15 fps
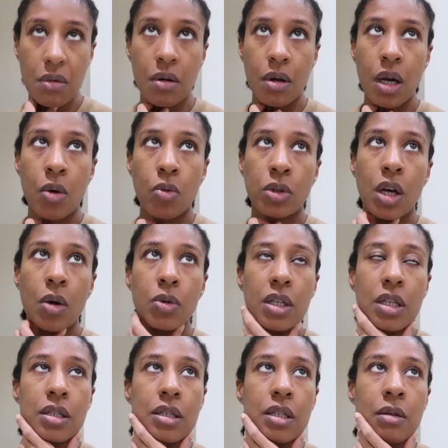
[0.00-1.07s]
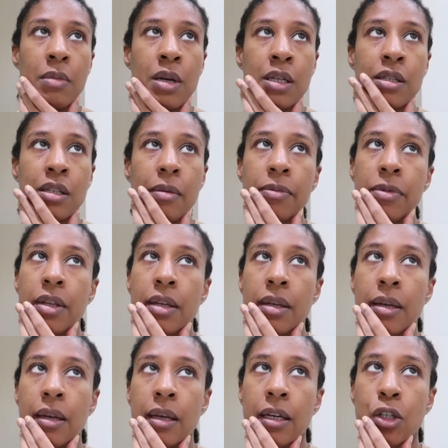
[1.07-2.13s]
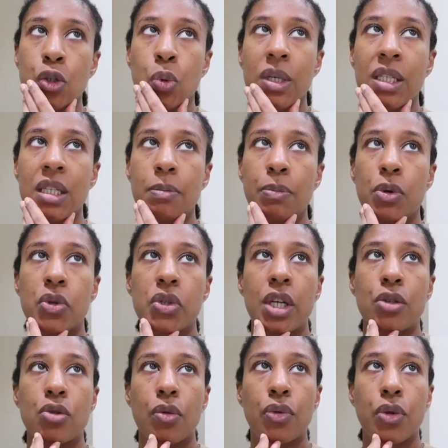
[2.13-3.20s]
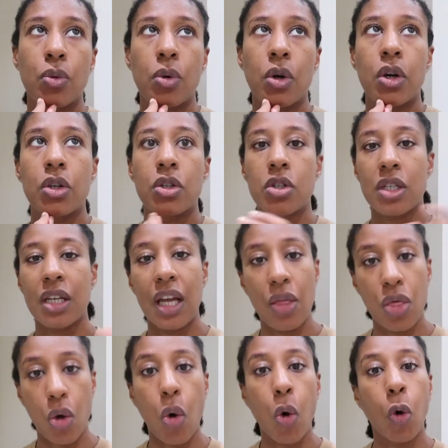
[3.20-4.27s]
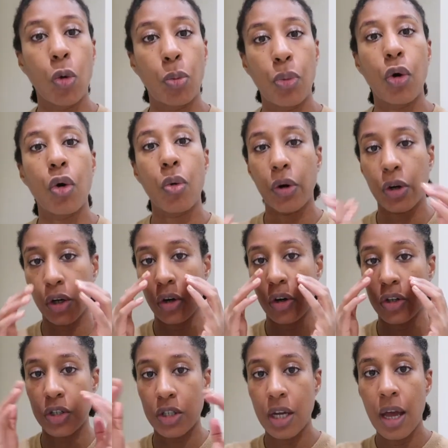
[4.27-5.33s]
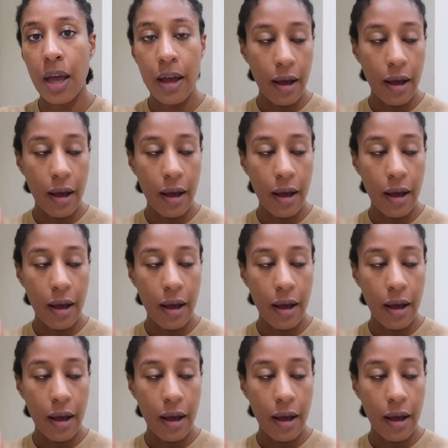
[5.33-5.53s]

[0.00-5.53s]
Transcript: I would only estimate something like 20% of the words in the whole book were cursed.